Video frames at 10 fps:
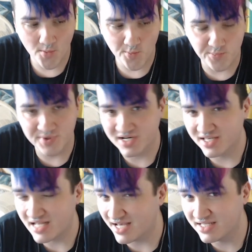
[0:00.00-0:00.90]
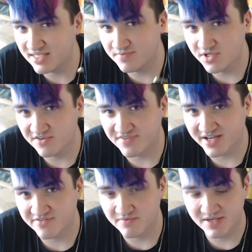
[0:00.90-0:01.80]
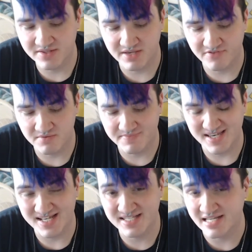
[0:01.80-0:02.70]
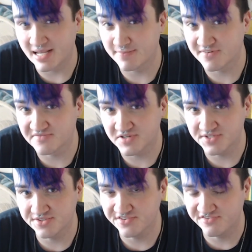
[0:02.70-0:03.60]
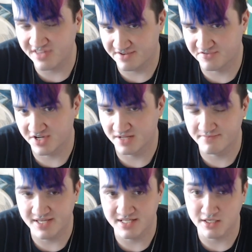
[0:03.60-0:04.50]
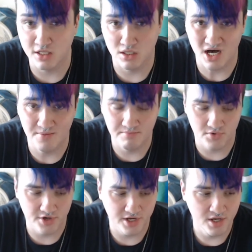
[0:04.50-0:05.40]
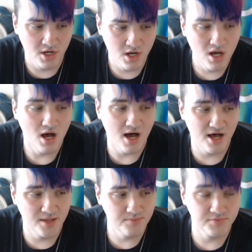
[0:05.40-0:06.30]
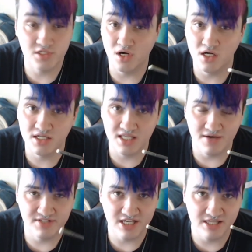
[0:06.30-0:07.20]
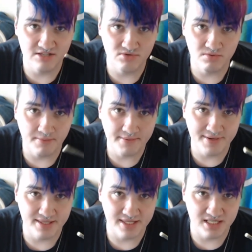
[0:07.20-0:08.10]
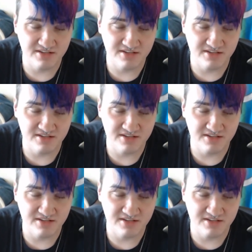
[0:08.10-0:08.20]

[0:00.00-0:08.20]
but it had a similar effect for me for Peace, and I preferred the flavoring of Peace a lot more. So honestly, I would say this was probably my least